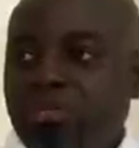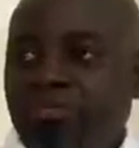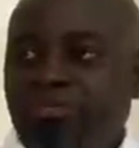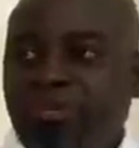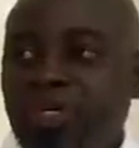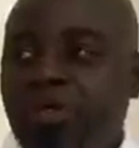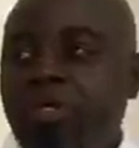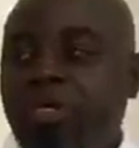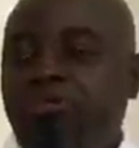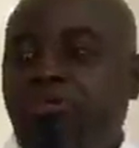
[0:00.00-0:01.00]
find
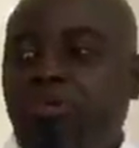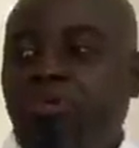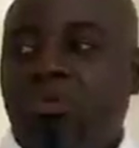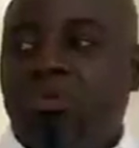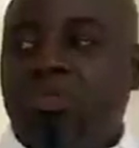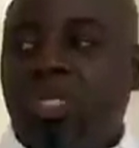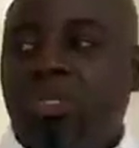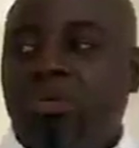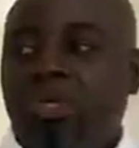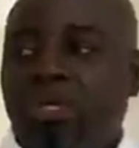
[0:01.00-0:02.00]
out if your
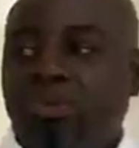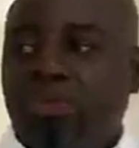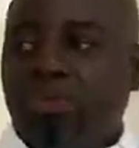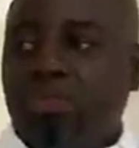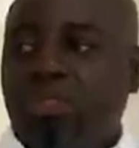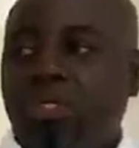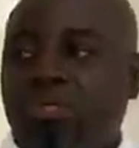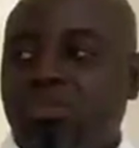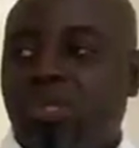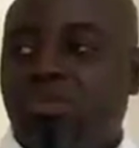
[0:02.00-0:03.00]
salary can be domiciled
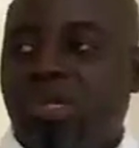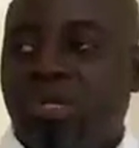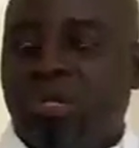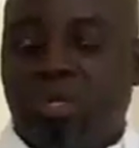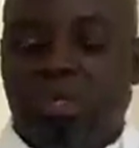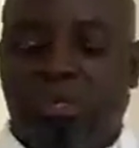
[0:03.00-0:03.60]
to their bank,